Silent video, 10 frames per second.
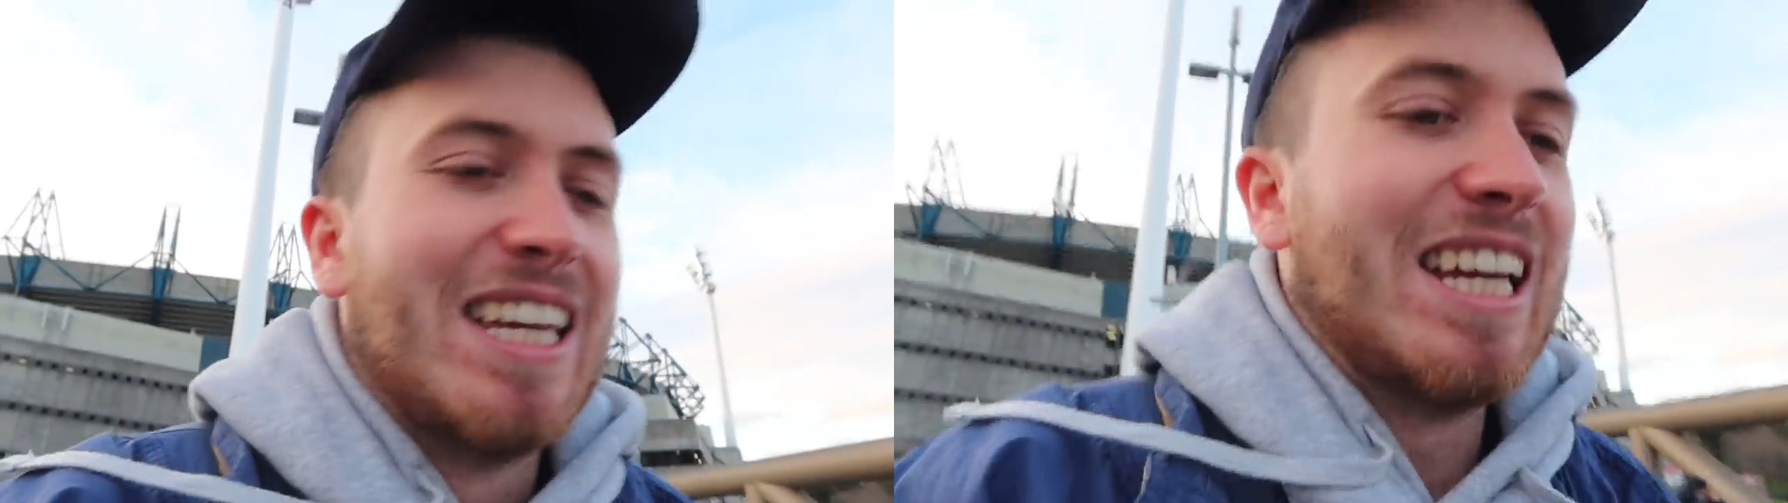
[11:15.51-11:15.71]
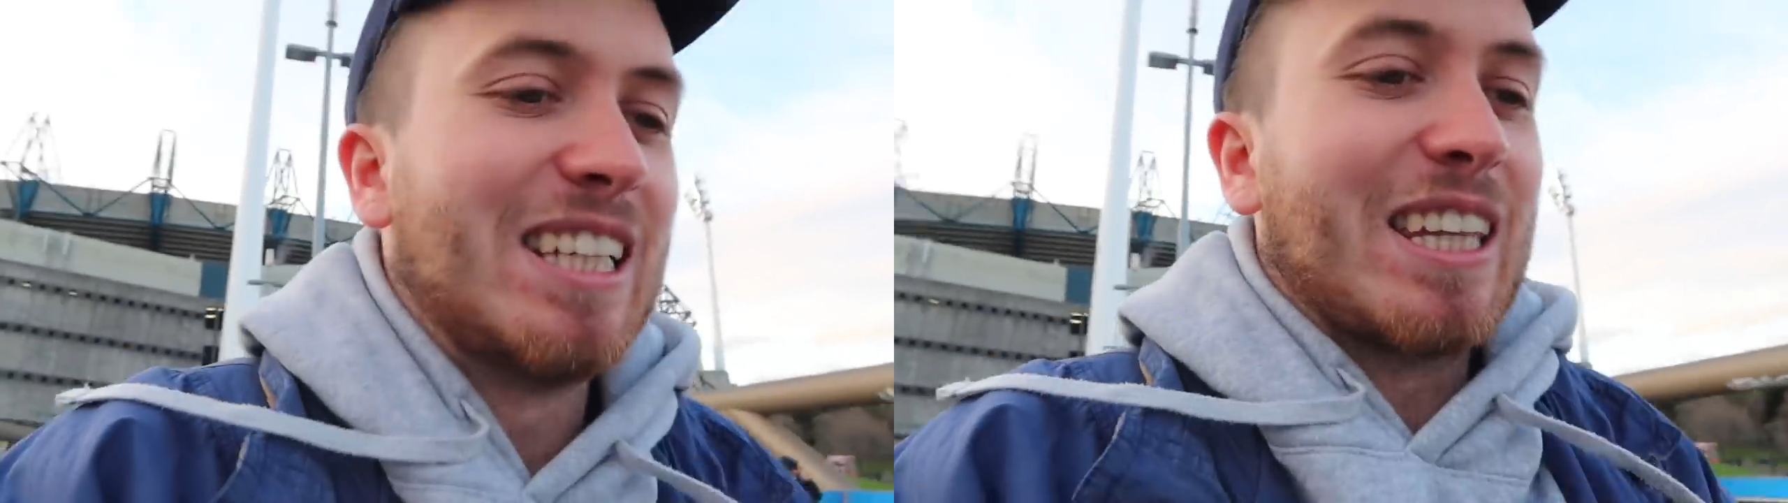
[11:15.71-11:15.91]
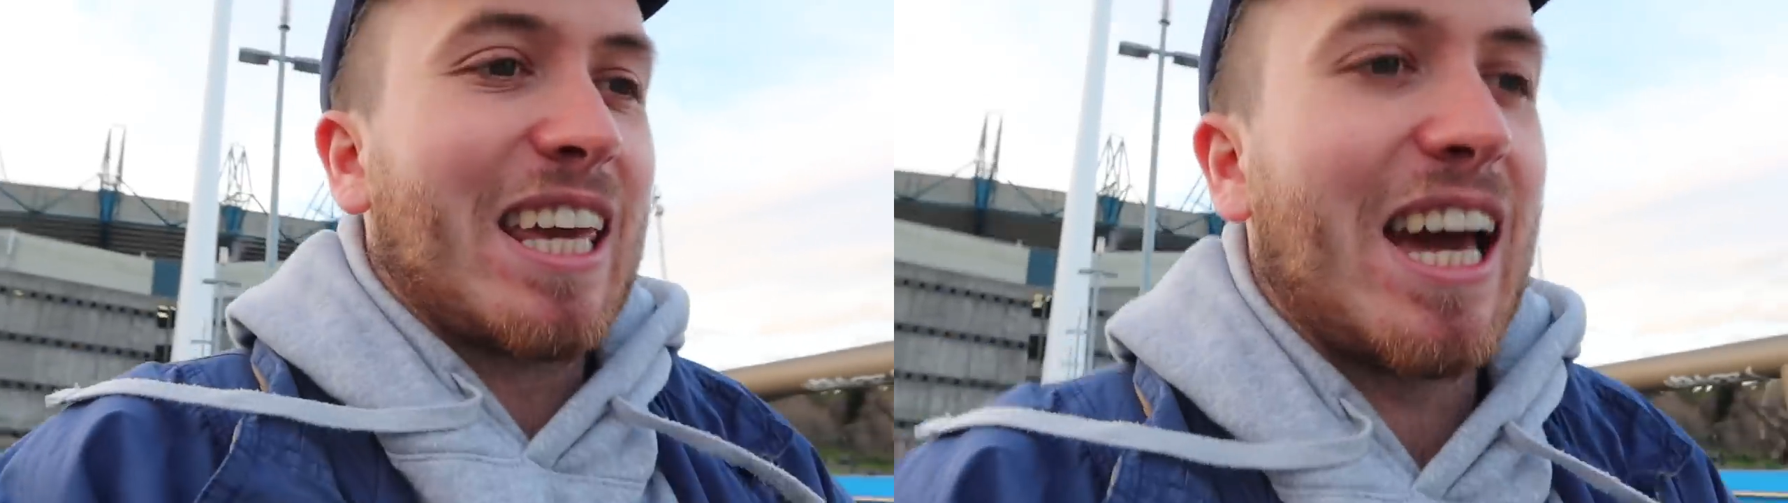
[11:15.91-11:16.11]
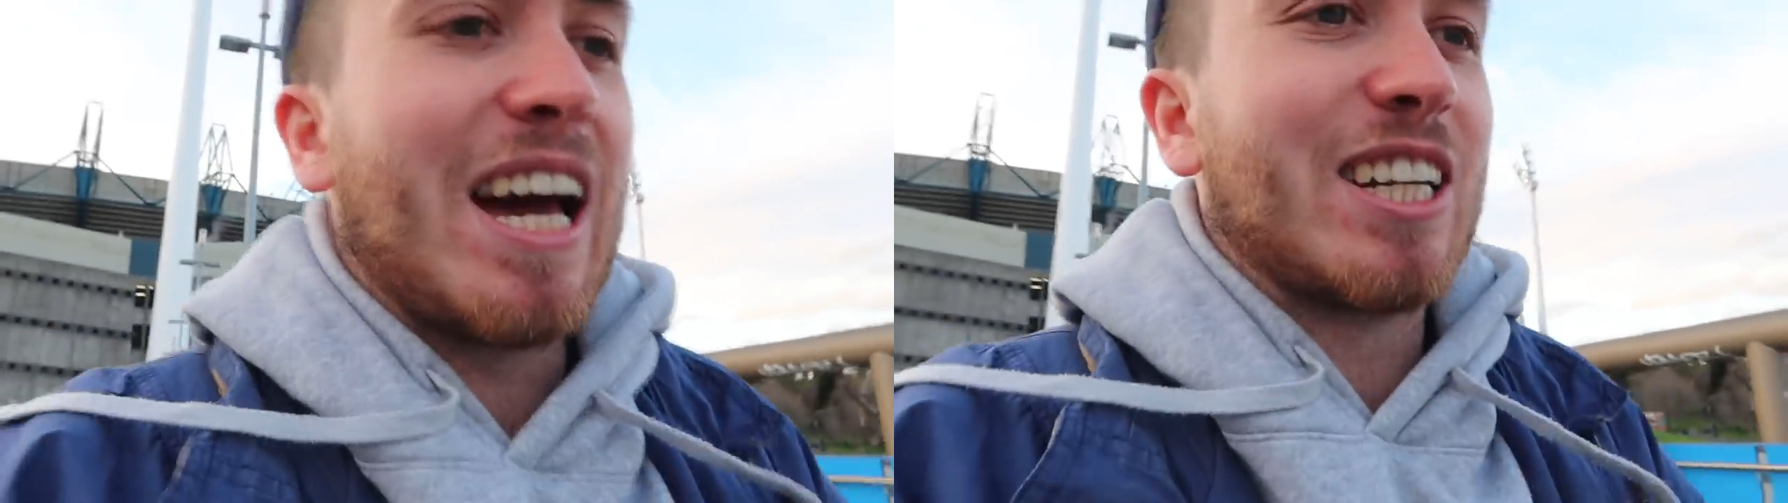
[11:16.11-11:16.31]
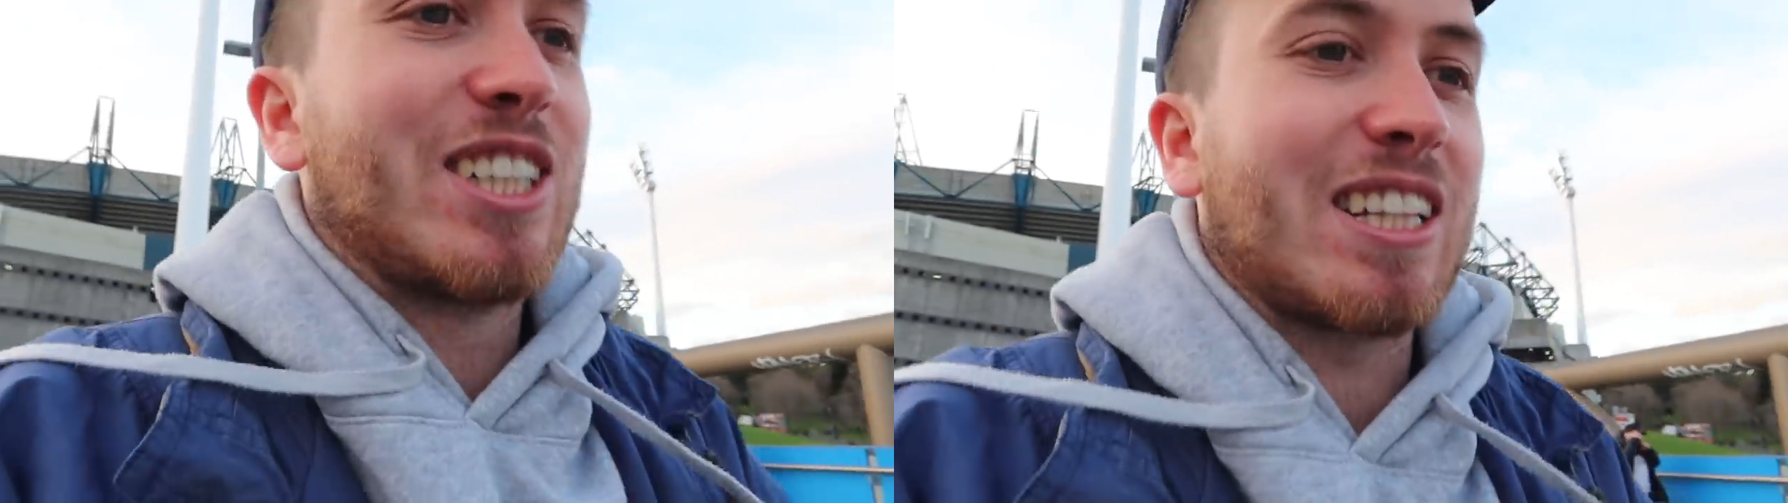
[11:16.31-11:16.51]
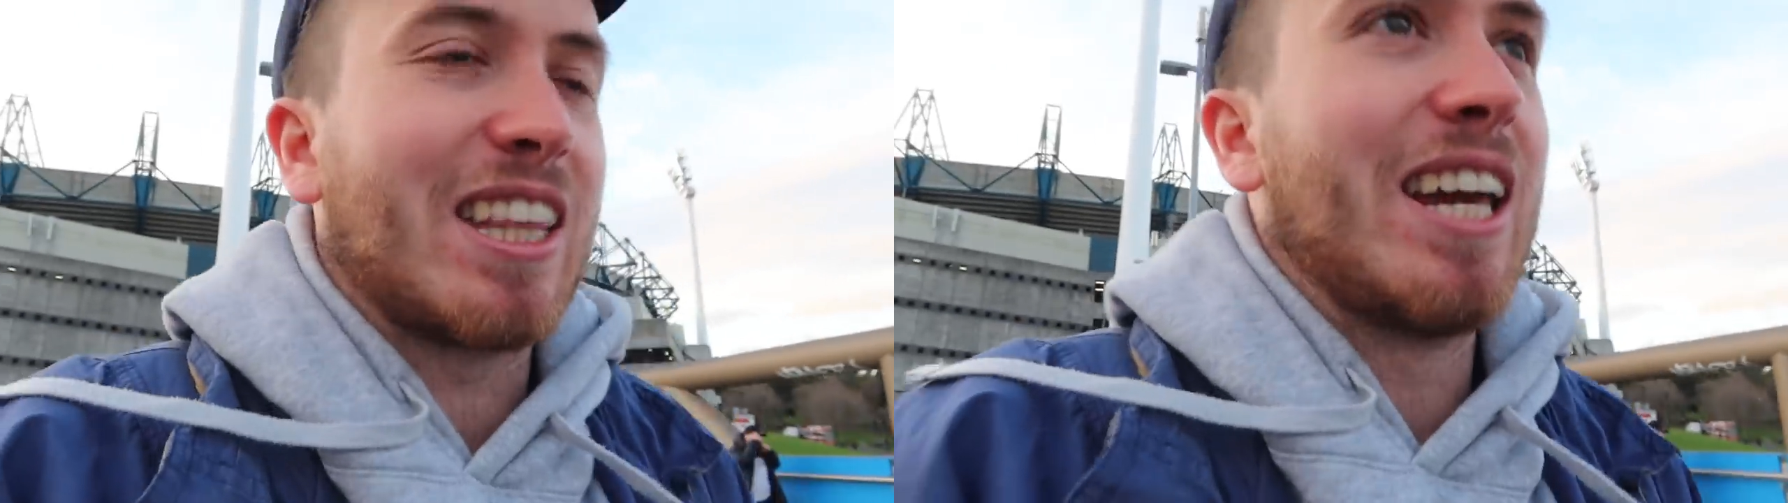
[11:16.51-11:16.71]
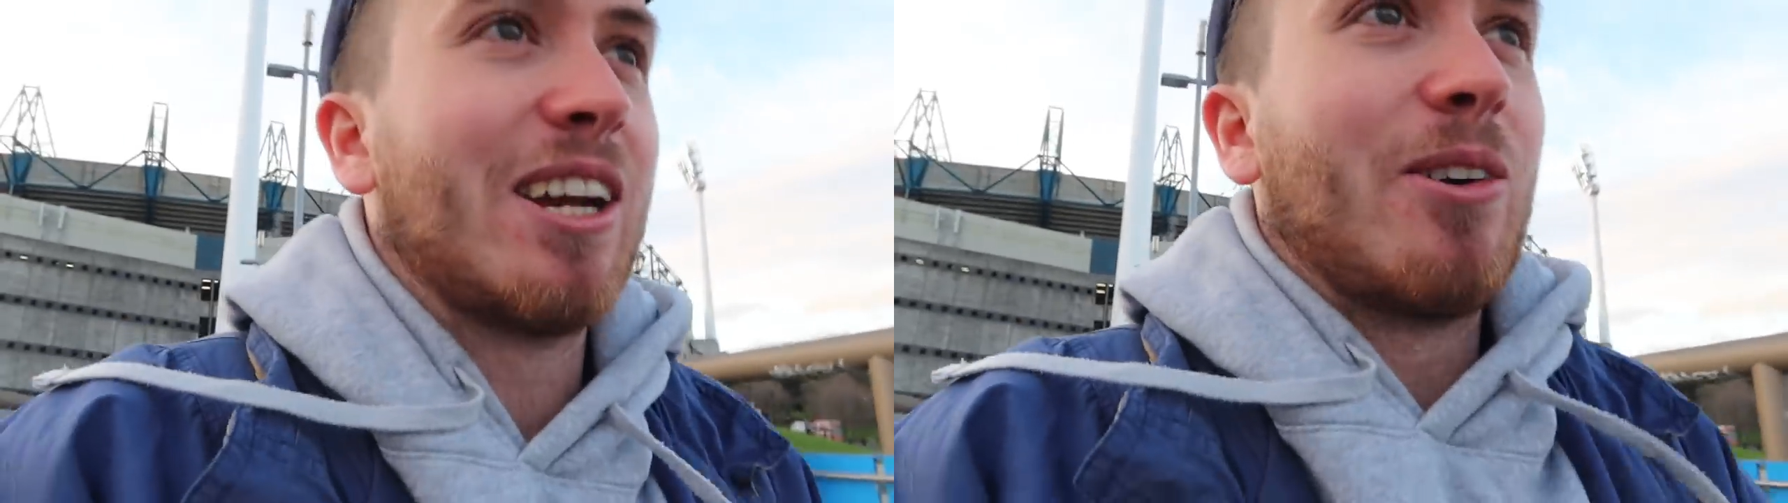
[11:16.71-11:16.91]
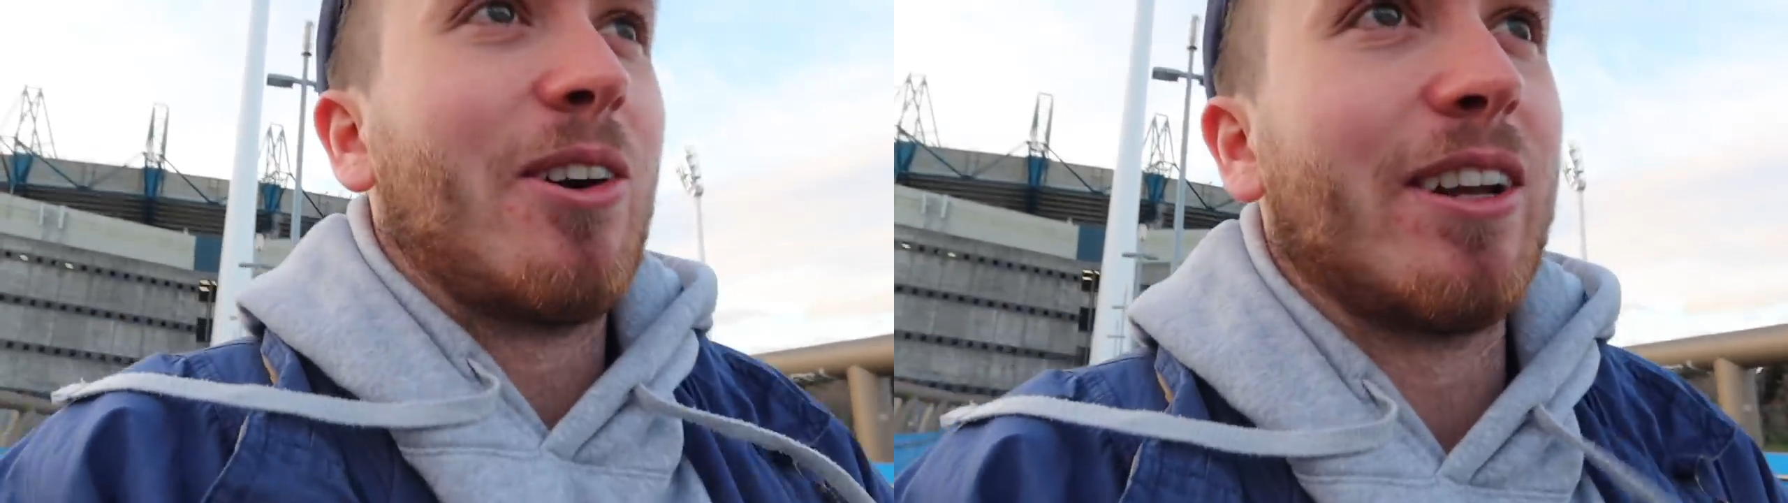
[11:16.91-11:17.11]
into the car, chuck the
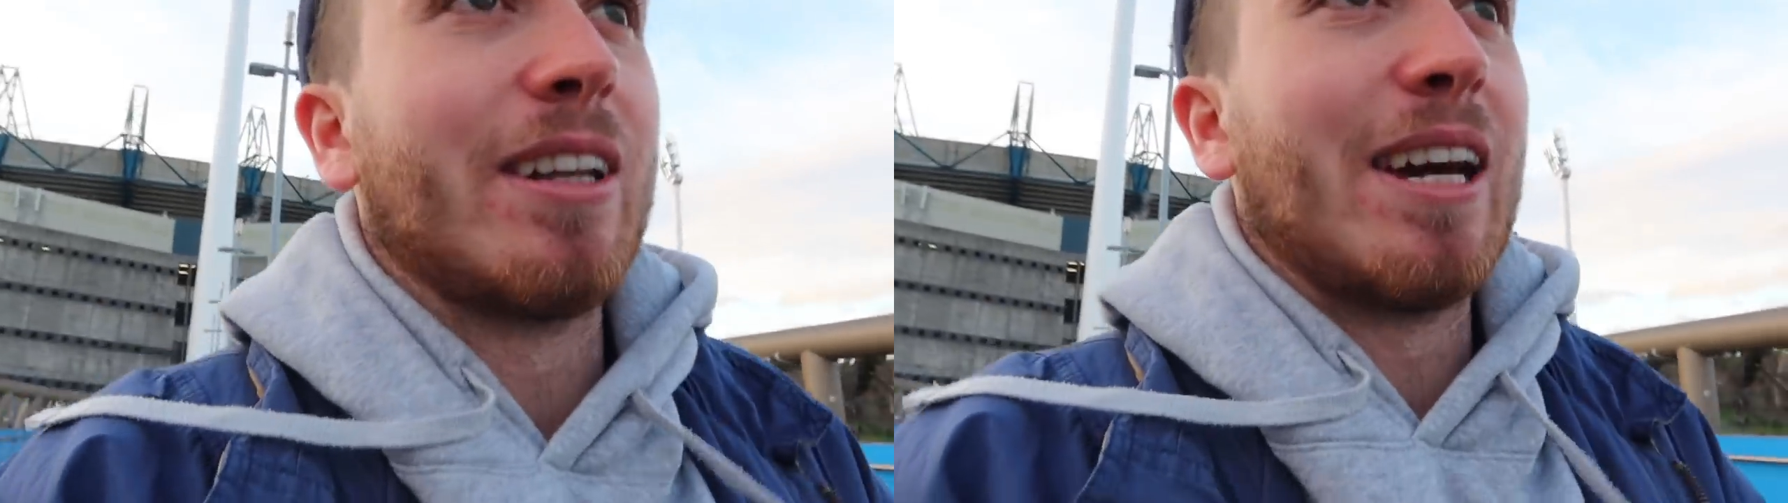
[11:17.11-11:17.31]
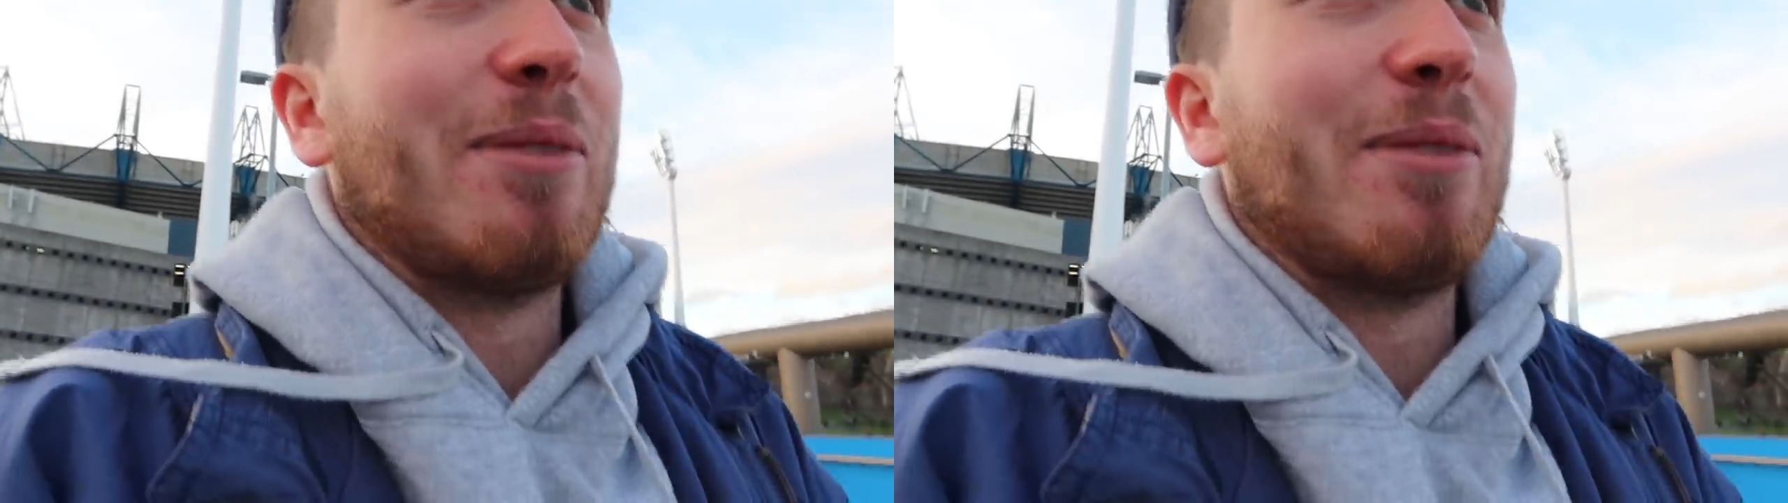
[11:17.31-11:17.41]
heater on, and